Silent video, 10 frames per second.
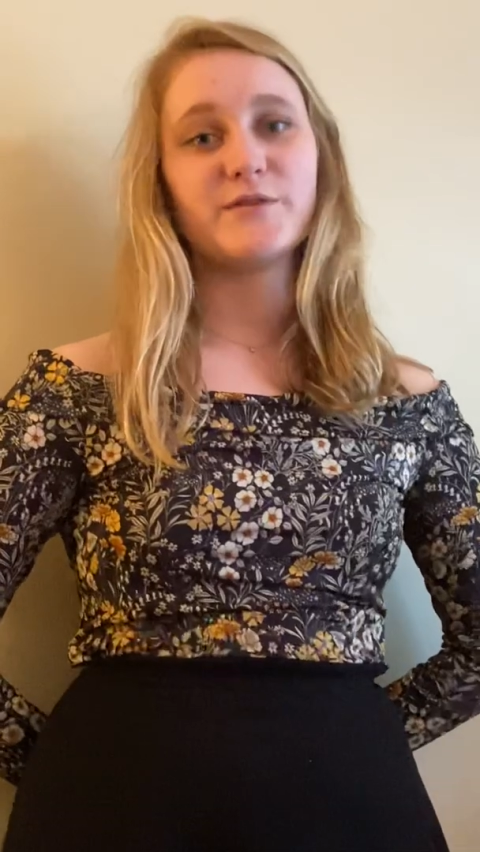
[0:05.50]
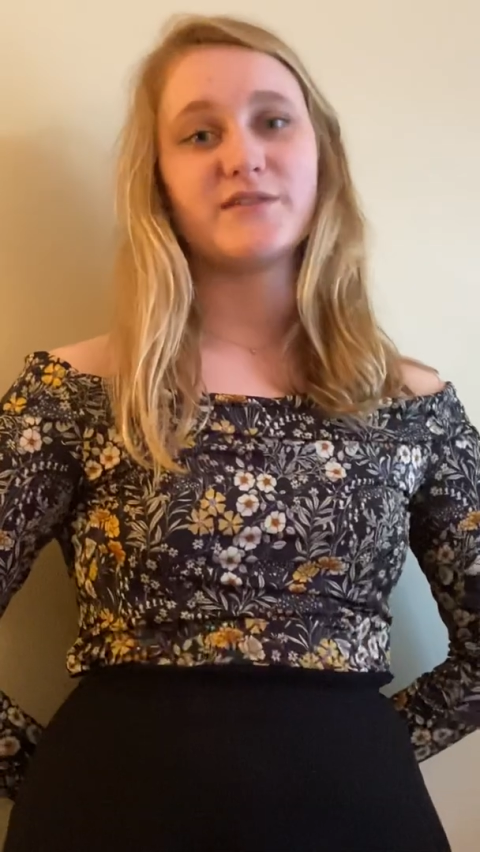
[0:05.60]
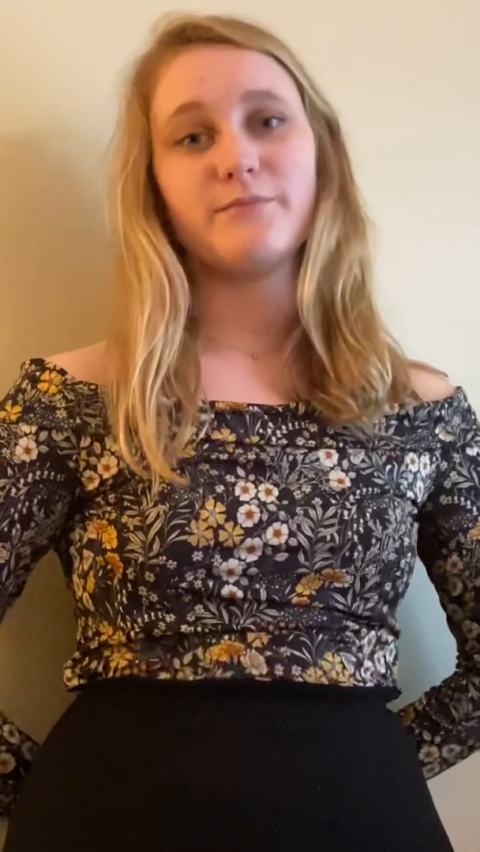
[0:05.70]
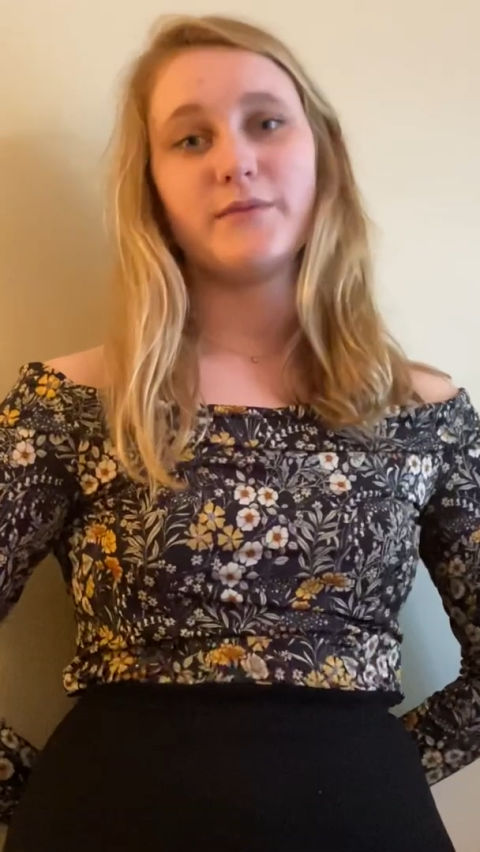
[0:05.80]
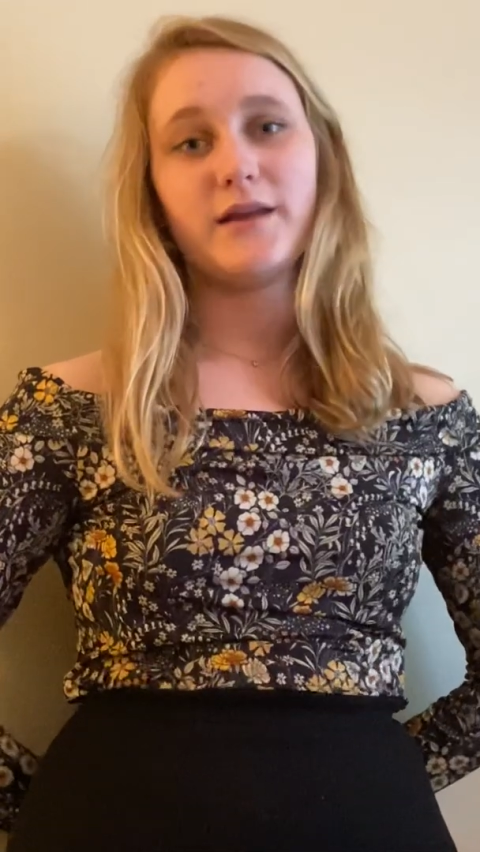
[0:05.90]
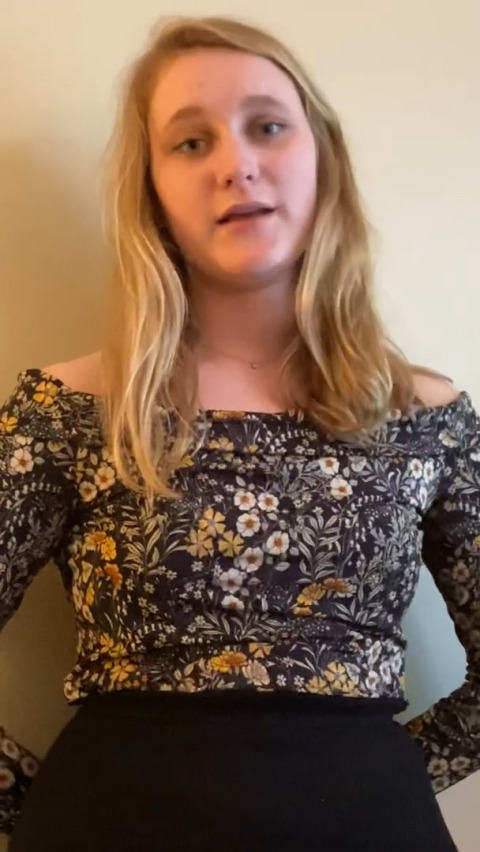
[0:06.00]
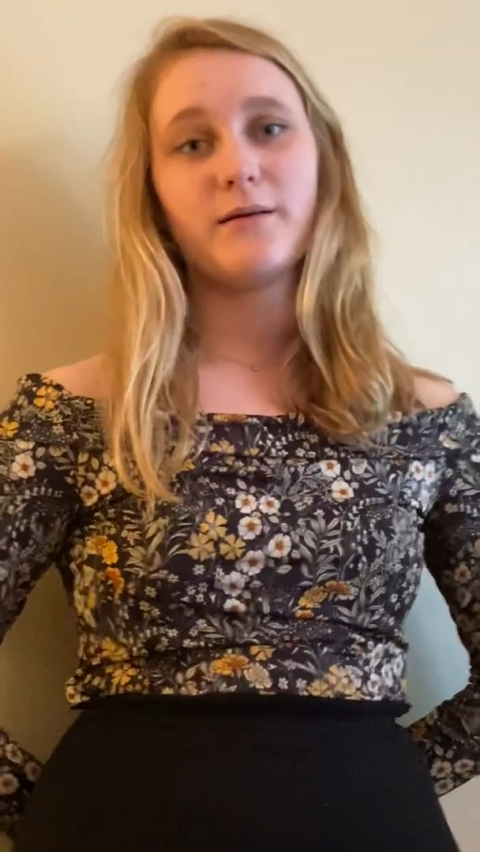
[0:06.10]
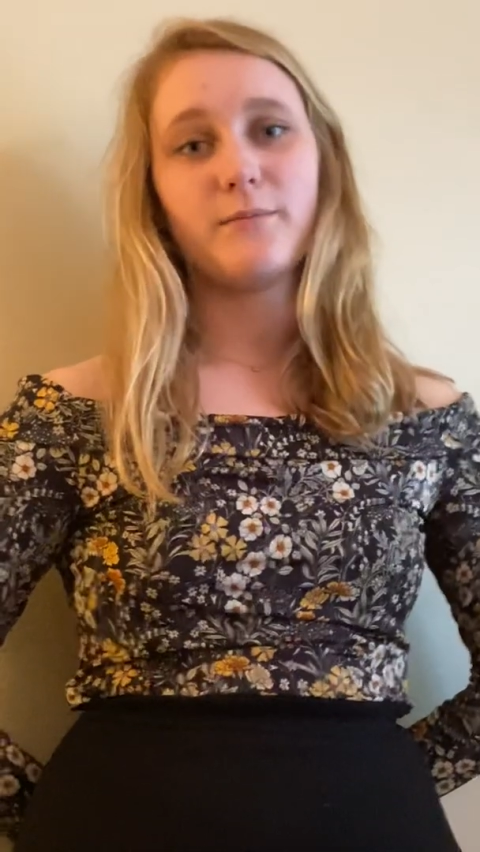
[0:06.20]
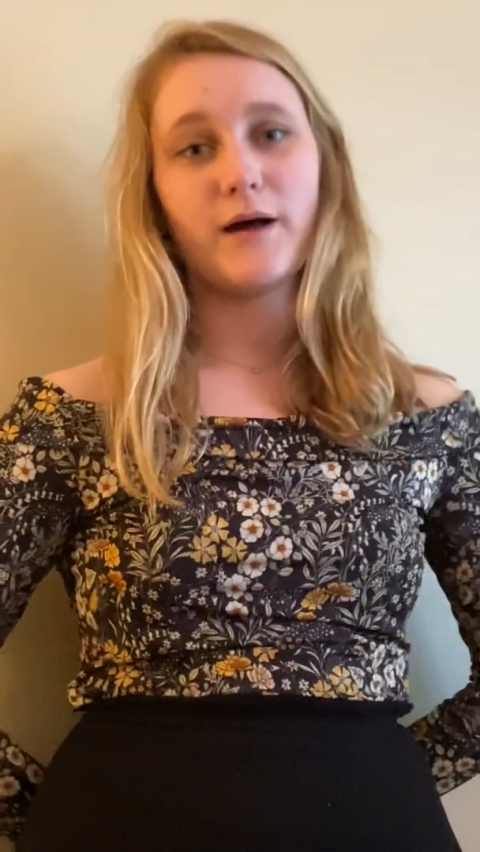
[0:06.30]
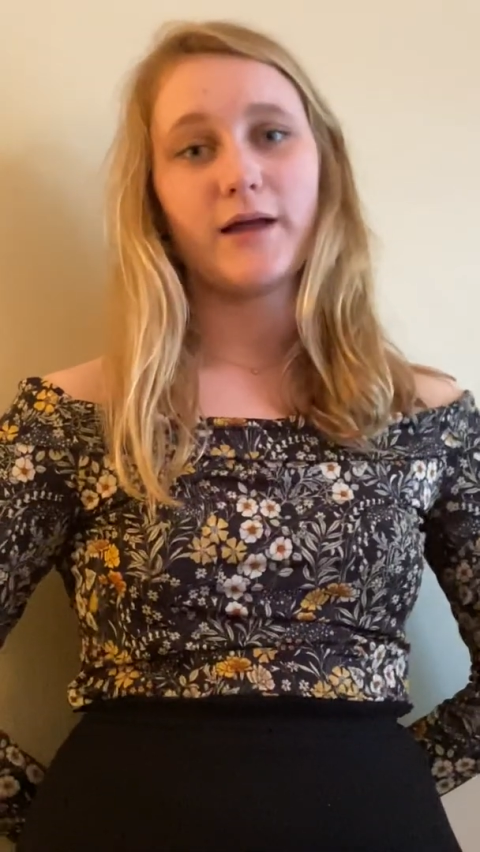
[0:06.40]

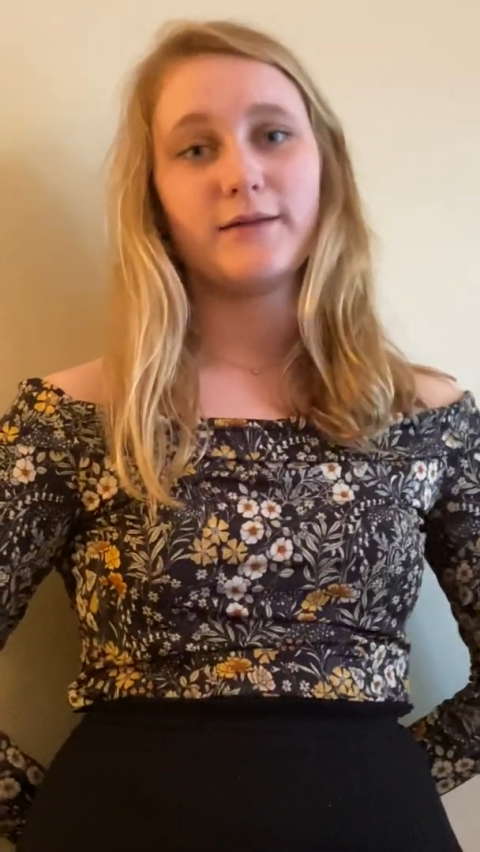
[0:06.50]
submitting my